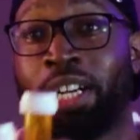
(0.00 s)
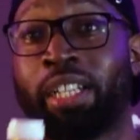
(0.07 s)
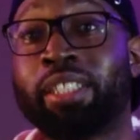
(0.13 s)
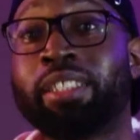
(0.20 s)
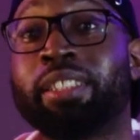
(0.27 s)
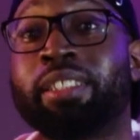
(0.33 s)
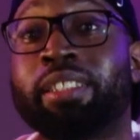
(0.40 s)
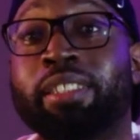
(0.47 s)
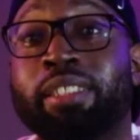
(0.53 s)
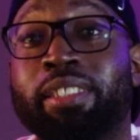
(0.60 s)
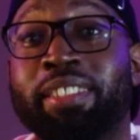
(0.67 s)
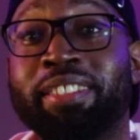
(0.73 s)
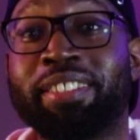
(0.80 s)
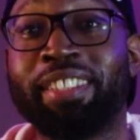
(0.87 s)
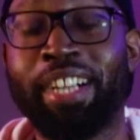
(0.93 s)
why?
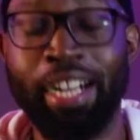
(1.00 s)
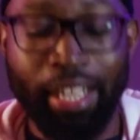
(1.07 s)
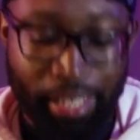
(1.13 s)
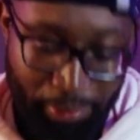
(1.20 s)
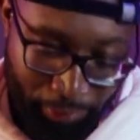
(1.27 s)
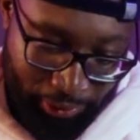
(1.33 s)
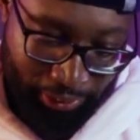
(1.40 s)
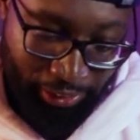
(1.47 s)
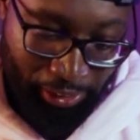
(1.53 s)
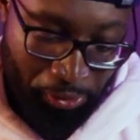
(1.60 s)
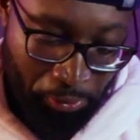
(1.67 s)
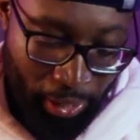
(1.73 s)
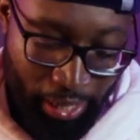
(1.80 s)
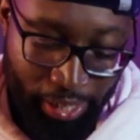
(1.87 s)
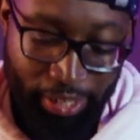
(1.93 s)
I'm gonna tell you
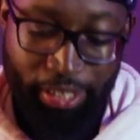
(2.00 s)
why.